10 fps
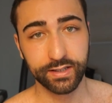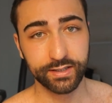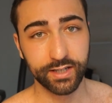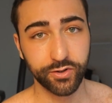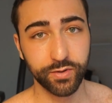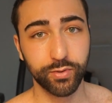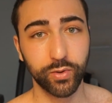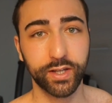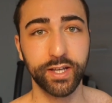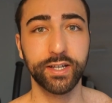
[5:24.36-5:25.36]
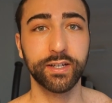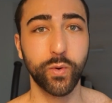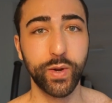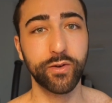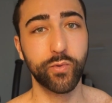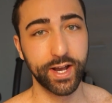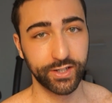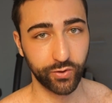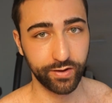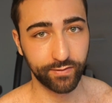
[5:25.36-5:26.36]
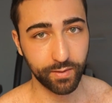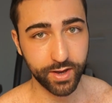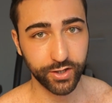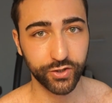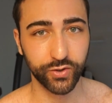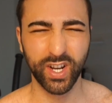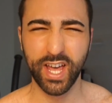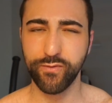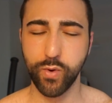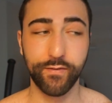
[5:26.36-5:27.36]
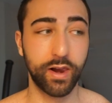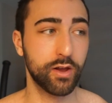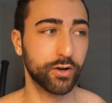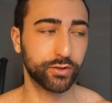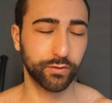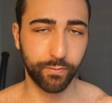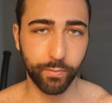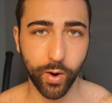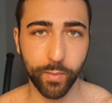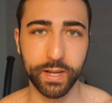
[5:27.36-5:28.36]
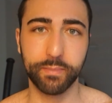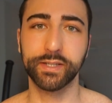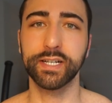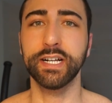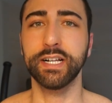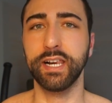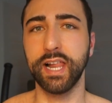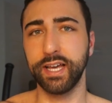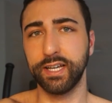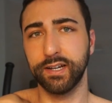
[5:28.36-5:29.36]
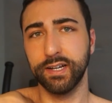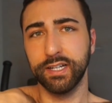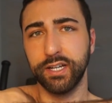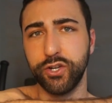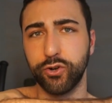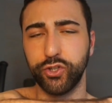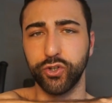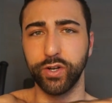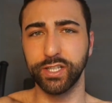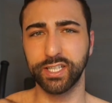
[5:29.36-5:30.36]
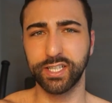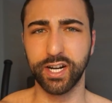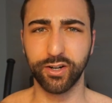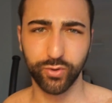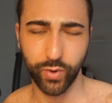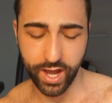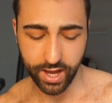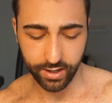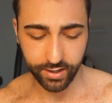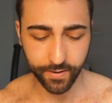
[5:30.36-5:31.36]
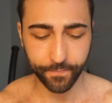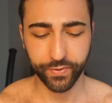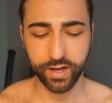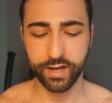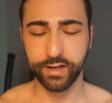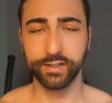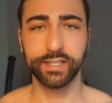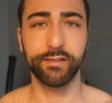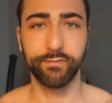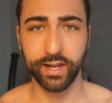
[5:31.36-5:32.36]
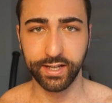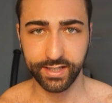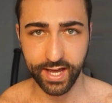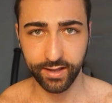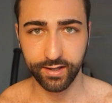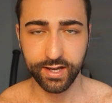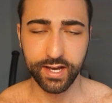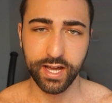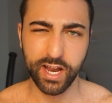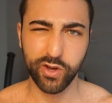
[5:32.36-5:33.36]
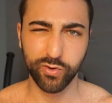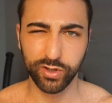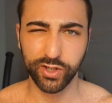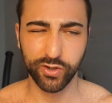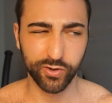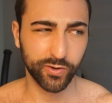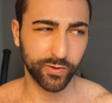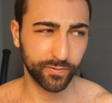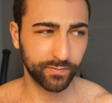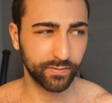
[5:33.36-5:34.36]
dirty bulking will raise your inflammation if you have a lot of problems, like your joints start to ache and something like that, and you also